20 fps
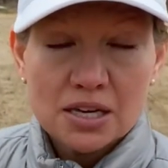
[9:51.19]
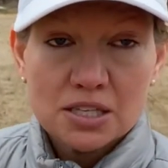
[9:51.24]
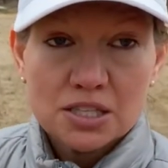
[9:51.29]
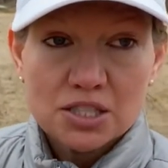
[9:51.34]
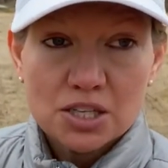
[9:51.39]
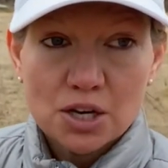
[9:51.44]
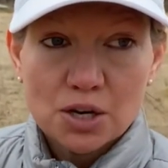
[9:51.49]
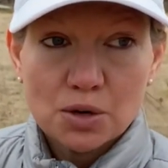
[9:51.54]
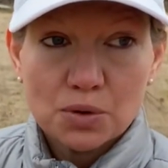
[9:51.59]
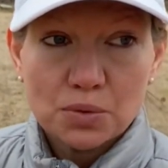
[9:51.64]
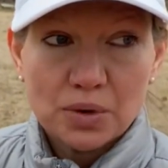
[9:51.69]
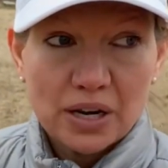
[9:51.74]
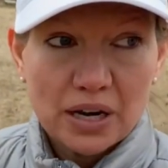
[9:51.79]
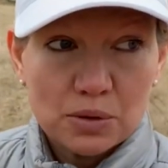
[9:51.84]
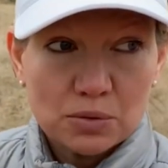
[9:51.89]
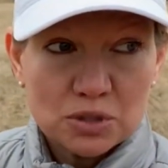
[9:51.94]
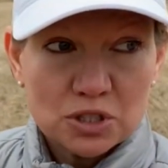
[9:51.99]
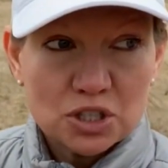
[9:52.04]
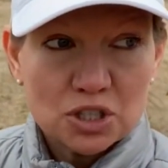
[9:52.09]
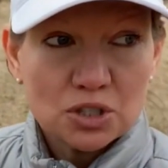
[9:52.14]
So what I
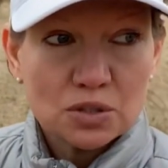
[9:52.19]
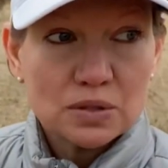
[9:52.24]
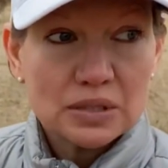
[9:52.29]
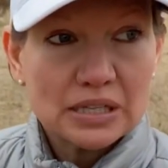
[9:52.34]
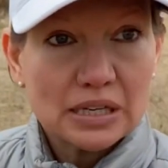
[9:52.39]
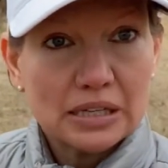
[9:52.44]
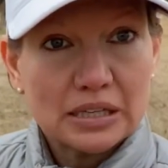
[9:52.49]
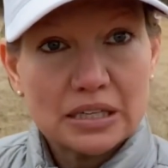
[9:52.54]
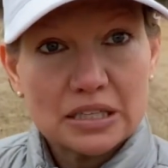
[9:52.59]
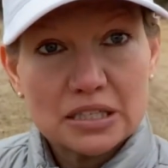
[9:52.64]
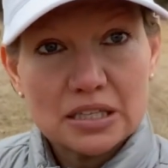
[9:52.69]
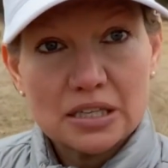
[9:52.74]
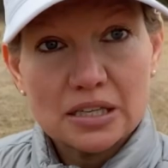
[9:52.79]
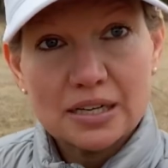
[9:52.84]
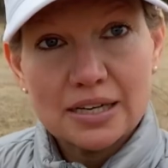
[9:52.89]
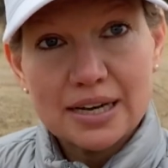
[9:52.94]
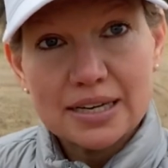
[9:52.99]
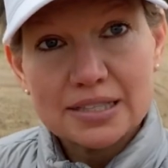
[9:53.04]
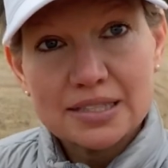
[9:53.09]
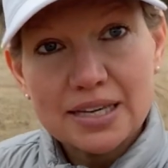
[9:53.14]
would do is I'd get to the
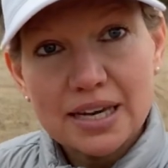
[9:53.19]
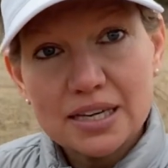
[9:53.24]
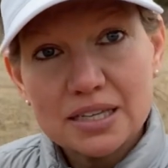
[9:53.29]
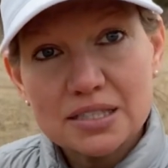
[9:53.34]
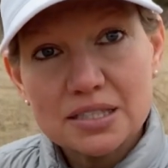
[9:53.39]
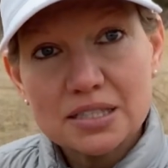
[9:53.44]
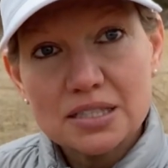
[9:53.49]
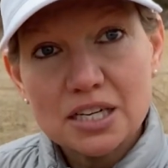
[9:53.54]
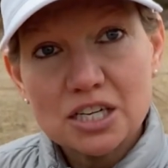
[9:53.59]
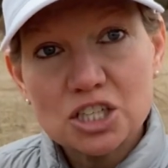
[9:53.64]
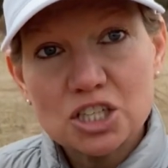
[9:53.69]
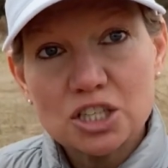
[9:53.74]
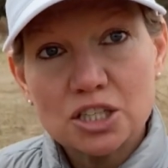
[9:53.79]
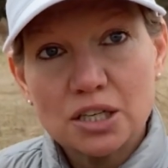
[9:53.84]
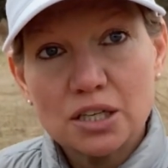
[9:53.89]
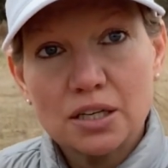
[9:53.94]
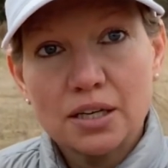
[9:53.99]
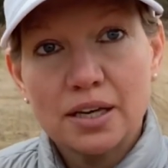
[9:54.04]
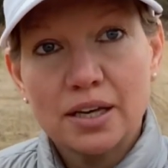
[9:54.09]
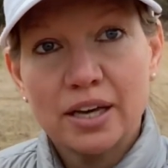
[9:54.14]
next aid
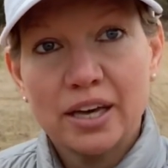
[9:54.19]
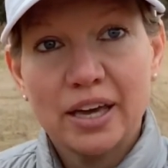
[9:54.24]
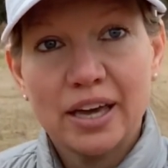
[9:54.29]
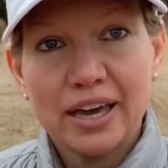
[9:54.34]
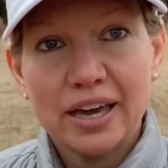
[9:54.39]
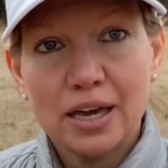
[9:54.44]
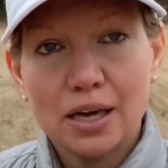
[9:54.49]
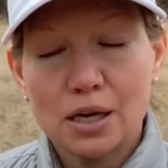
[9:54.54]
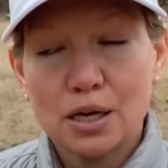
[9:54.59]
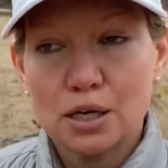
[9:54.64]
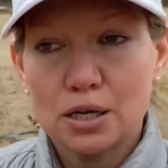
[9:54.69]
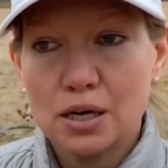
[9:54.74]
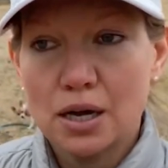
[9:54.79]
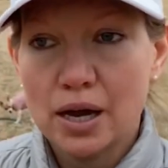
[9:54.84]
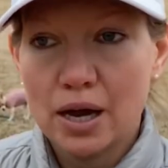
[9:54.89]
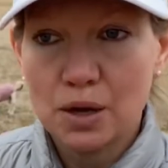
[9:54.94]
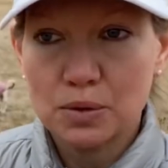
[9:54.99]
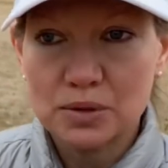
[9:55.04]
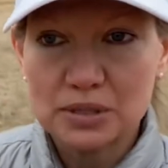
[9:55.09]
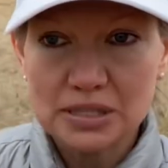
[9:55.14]
station and
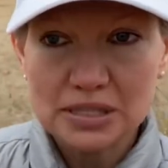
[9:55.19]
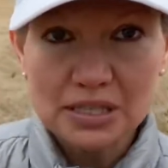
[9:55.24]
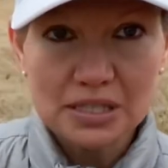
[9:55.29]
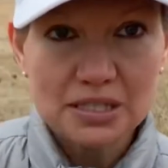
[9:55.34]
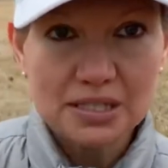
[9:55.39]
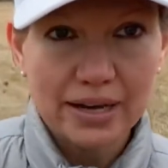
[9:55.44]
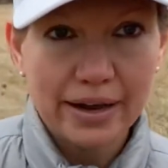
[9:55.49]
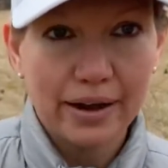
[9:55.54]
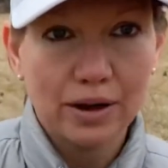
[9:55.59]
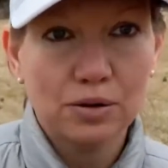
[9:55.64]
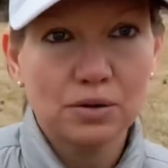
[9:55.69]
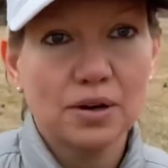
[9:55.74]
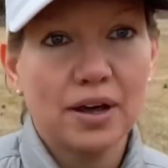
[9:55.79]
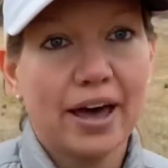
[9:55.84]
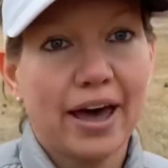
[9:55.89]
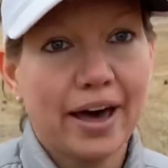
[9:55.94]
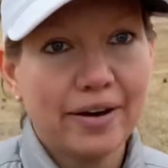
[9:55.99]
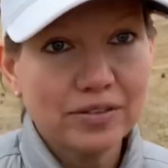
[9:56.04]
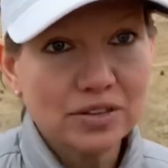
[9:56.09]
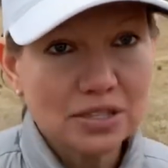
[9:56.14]
I would sit down,
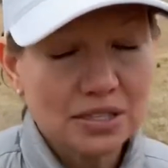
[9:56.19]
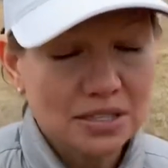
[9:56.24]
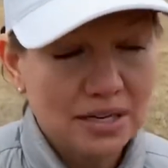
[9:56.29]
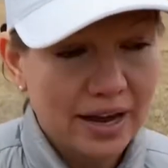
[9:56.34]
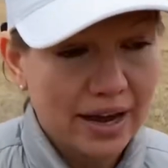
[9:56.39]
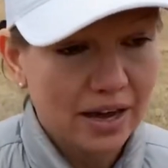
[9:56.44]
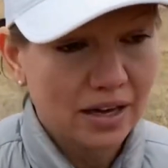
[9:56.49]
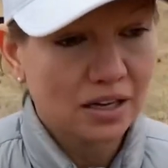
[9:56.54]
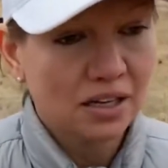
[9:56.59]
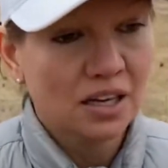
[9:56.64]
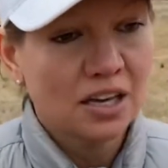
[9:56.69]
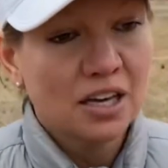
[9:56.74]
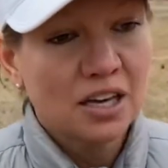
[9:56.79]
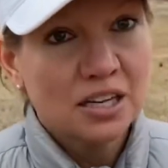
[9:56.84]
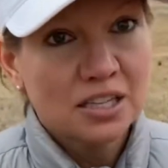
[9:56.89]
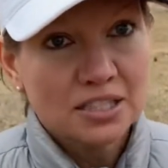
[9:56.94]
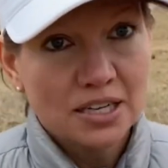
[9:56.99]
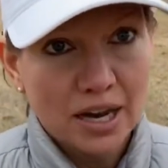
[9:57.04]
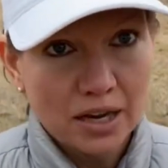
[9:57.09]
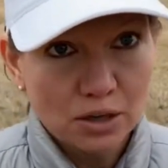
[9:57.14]
have a snack,
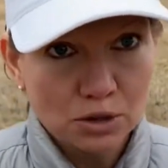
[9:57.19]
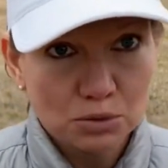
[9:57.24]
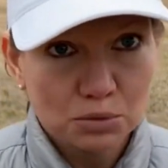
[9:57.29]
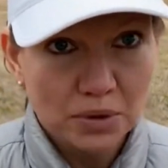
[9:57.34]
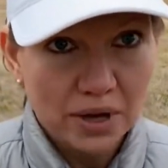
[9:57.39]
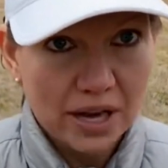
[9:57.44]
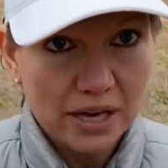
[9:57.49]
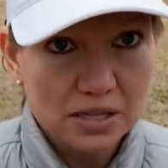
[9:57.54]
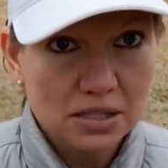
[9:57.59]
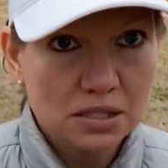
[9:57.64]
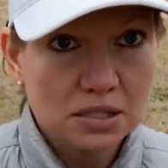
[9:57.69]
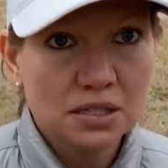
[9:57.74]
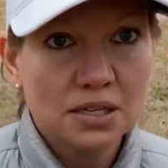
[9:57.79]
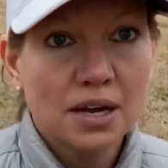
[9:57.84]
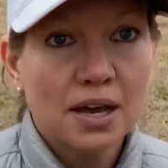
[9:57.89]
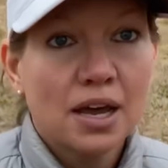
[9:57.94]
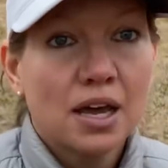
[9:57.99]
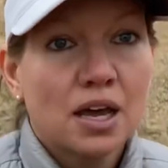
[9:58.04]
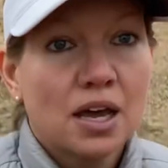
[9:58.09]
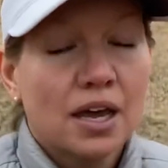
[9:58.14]
take a rest,
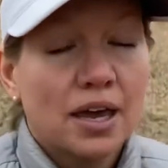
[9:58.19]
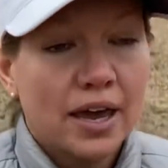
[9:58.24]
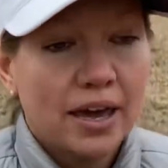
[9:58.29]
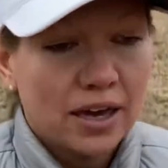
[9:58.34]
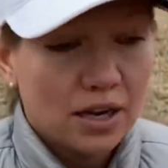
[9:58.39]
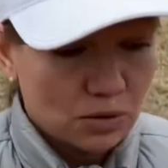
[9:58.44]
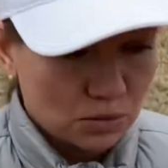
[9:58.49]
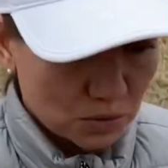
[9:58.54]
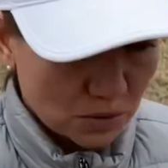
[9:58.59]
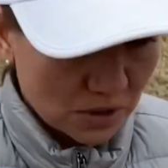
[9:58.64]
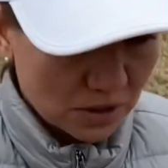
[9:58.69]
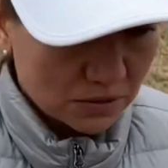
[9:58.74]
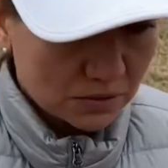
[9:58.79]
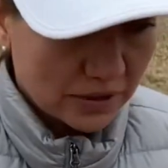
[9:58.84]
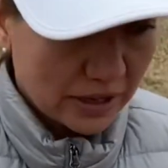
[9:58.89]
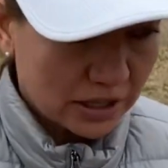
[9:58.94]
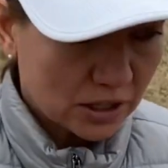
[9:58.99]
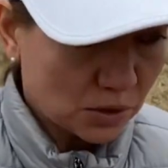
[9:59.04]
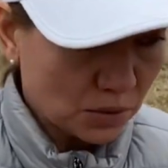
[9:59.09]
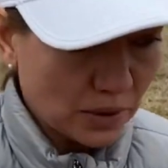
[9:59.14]
and
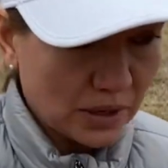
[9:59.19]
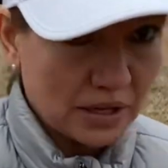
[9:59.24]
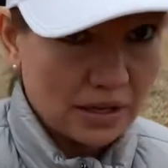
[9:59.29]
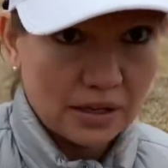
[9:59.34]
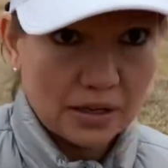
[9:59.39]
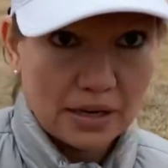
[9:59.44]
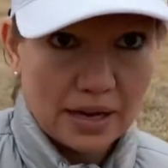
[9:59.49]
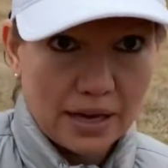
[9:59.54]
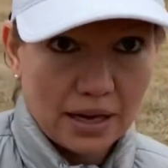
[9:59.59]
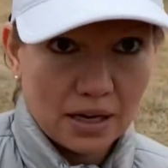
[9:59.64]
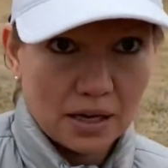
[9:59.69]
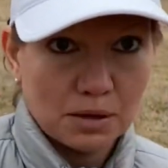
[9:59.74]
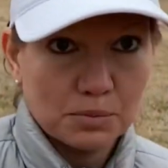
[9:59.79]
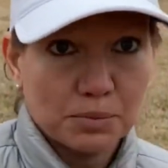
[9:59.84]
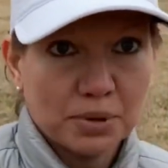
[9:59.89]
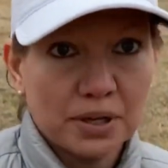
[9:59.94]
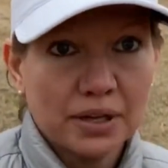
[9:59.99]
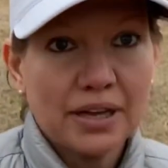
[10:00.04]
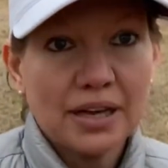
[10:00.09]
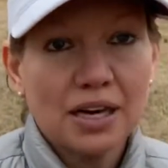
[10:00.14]
reevaluate a
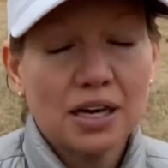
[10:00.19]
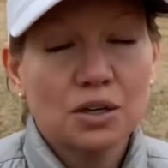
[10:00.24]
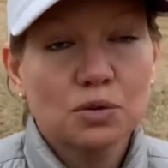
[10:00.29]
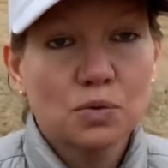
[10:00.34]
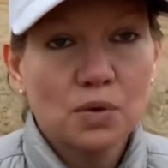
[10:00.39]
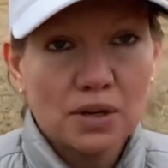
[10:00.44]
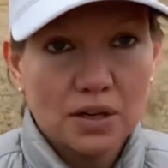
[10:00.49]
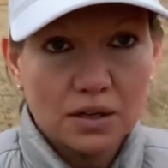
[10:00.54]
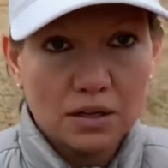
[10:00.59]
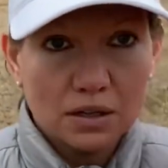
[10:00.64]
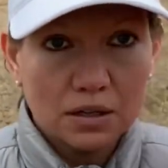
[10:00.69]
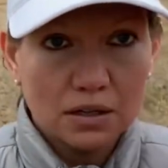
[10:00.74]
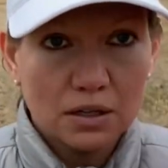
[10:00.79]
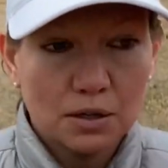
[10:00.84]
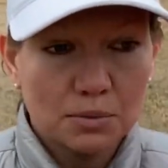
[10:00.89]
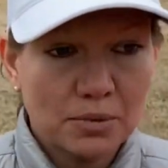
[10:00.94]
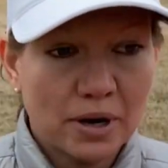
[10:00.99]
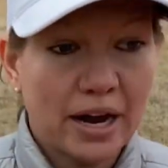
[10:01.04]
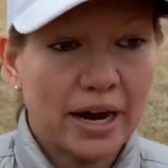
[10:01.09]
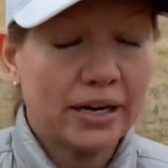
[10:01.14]
plan with a clear
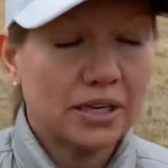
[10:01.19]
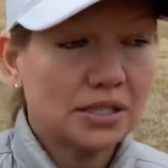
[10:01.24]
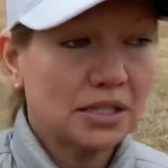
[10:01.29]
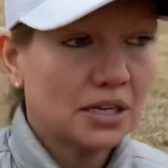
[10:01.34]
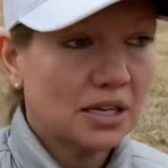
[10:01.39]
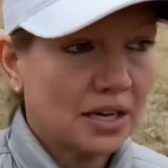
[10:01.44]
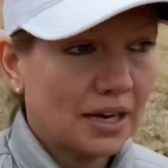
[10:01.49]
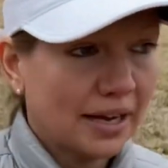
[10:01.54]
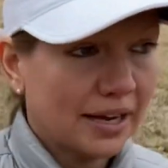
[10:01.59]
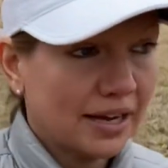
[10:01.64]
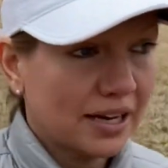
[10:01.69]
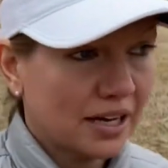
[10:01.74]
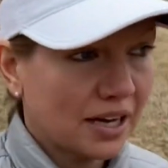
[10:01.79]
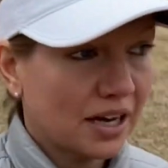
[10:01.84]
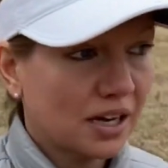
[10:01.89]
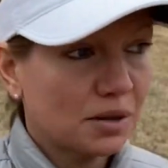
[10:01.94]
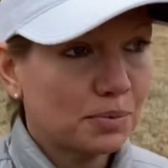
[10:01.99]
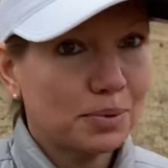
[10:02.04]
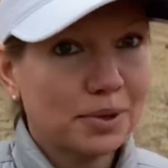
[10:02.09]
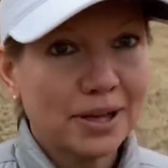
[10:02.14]
mind. And I
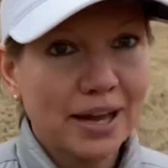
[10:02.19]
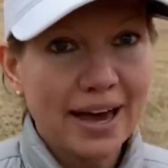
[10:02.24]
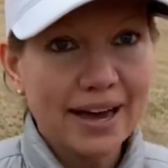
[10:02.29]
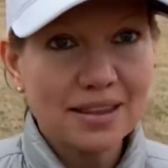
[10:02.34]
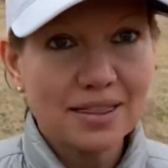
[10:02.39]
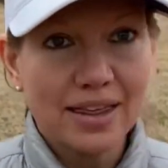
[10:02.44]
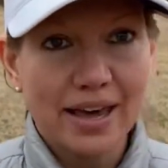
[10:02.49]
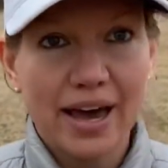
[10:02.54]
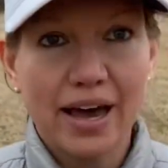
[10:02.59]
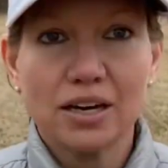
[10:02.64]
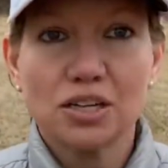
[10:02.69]
applied that